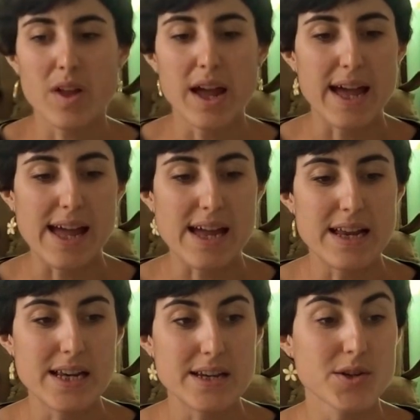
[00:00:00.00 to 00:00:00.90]

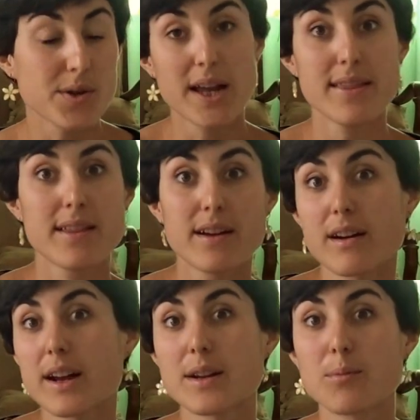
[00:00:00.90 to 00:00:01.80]
and you get
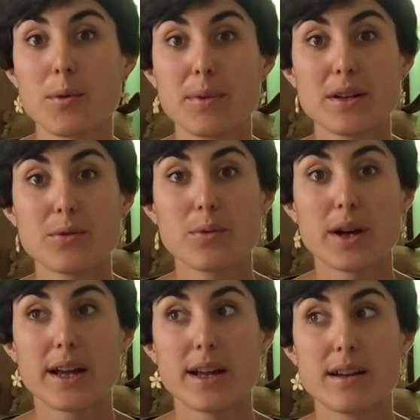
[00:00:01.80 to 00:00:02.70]
there at a moment
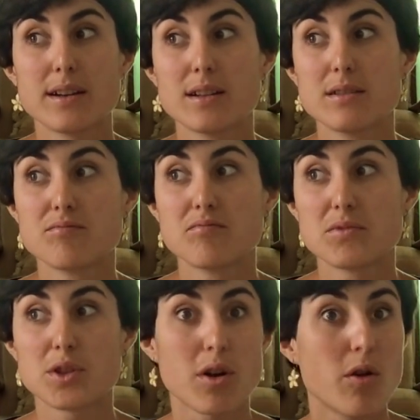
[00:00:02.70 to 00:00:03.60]
when
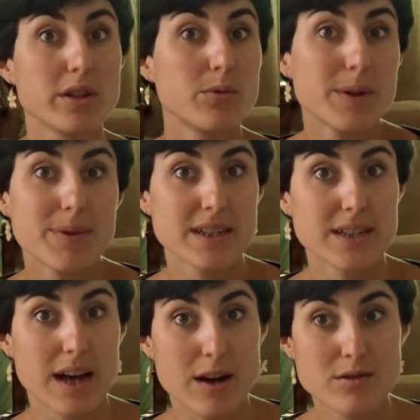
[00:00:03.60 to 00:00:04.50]
there are only women in
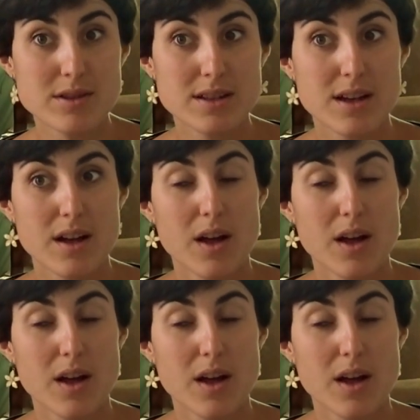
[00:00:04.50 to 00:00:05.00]
the house,